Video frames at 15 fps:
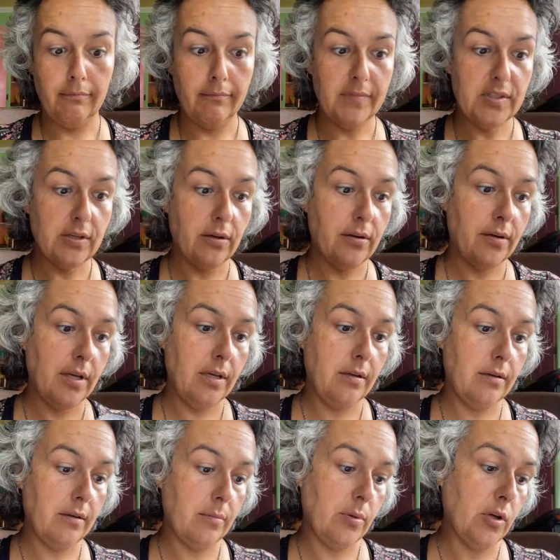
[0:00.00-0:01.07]
Sorry.
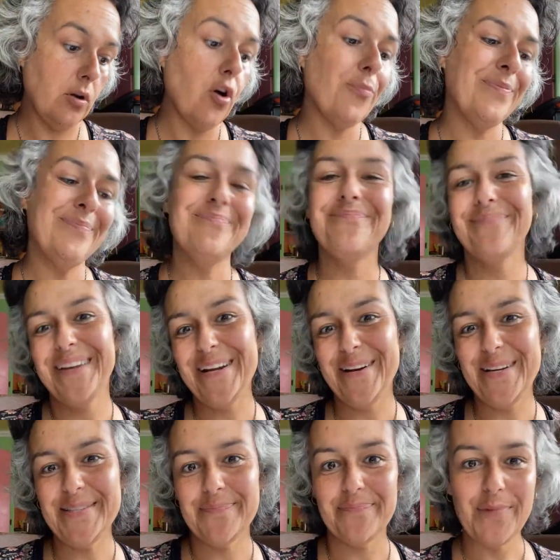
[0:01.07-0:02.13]
Oh, here it
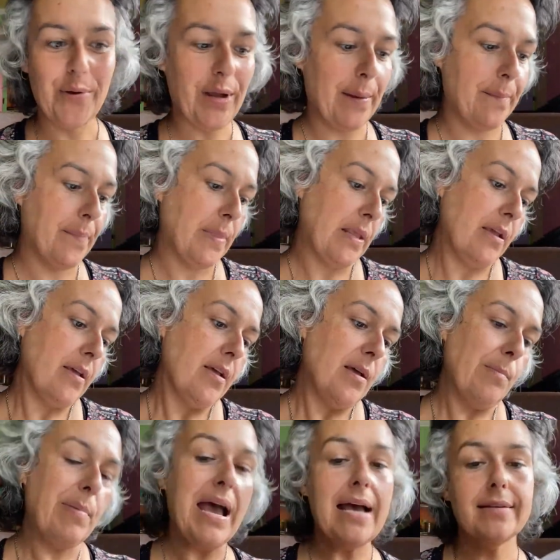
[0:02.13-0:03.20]
is. Okay.
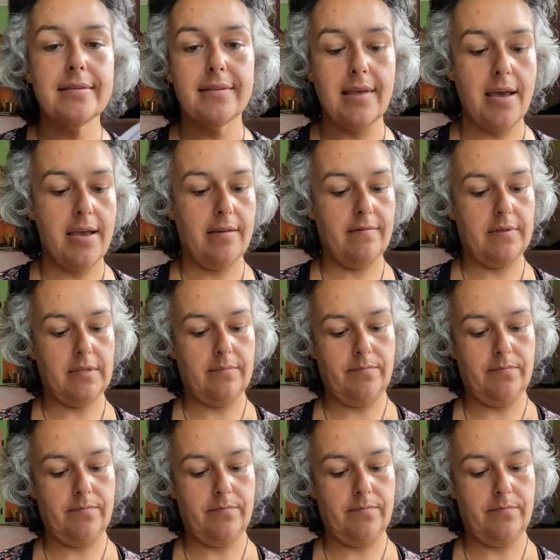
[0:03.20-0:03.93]
Past lives.